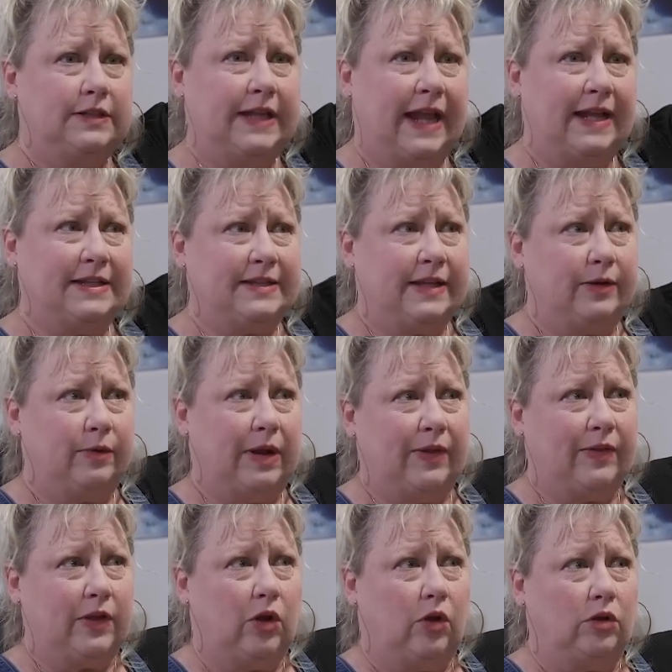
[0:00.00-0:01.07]
dancing
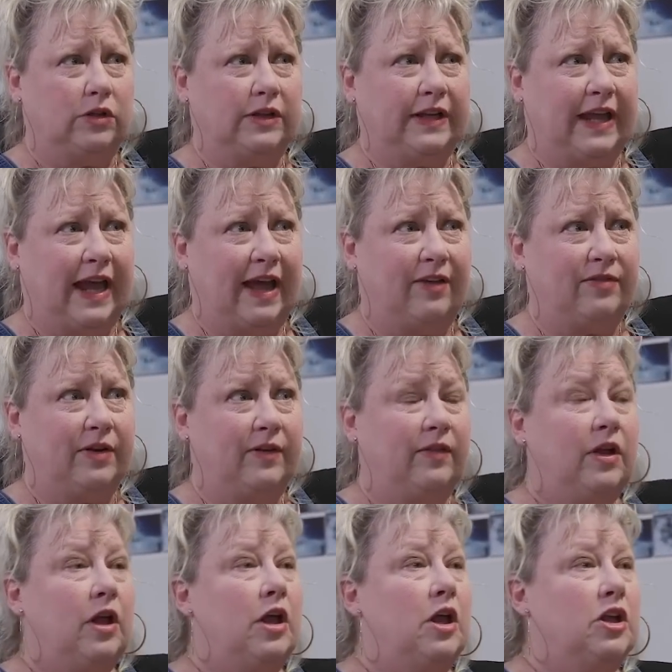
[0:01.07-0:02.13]
around the golden calf
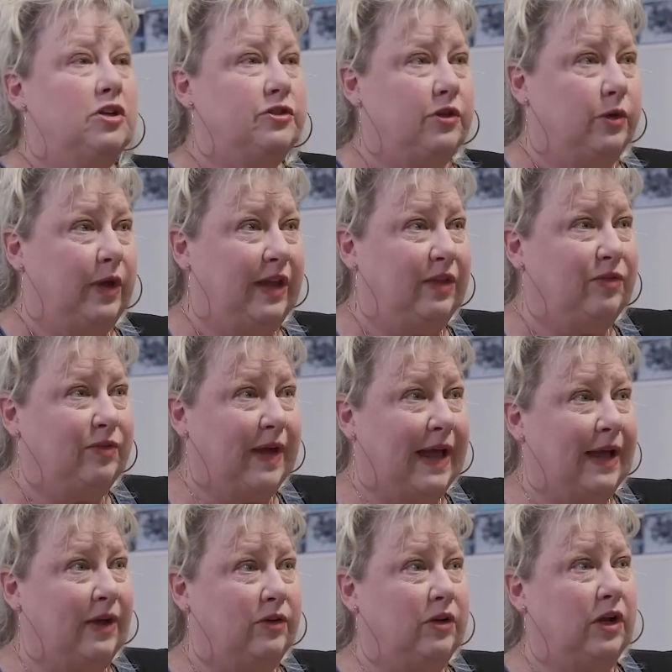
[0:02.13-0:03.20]
and so he
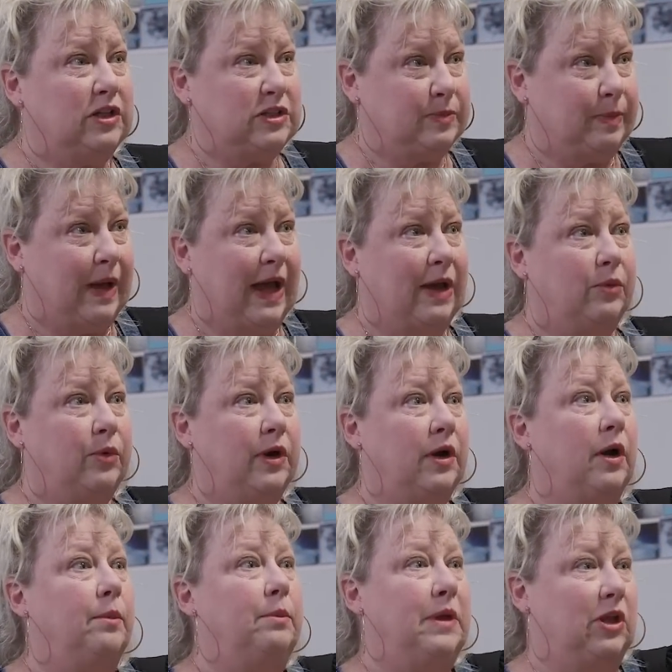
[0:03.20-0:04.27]
found a spot
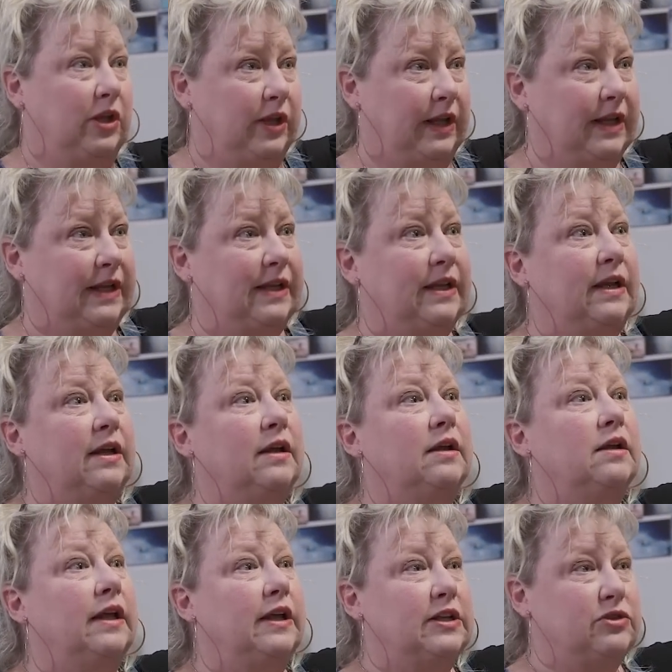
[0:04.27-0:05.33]
where a million
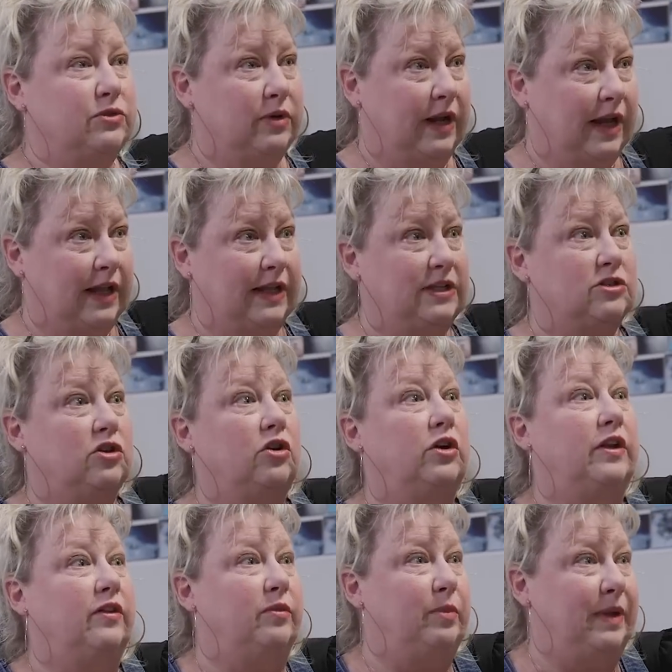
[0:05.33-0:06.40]
Israelis
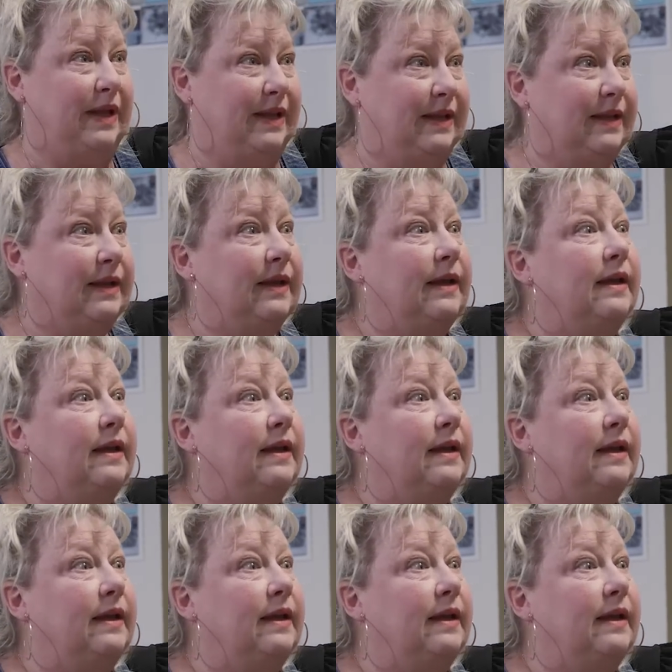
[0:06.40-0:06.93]
could have been